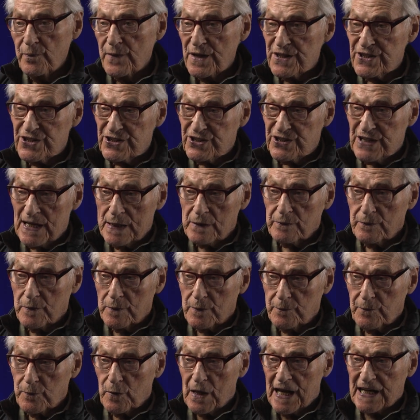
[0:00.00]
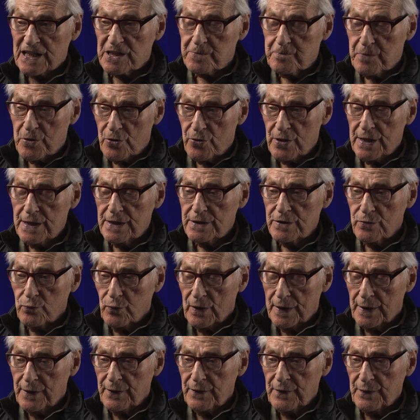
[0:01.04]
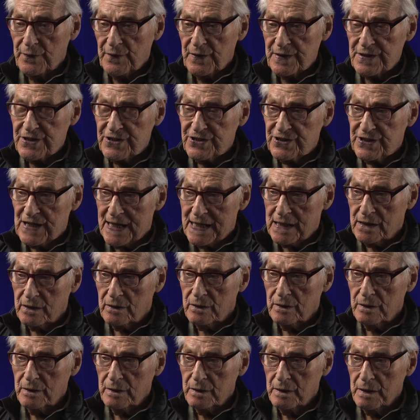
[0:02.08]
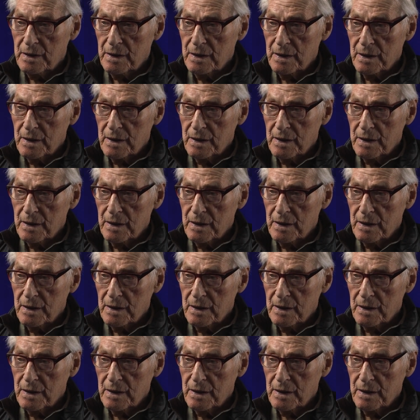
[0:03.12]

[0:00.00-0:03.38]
the experience with the single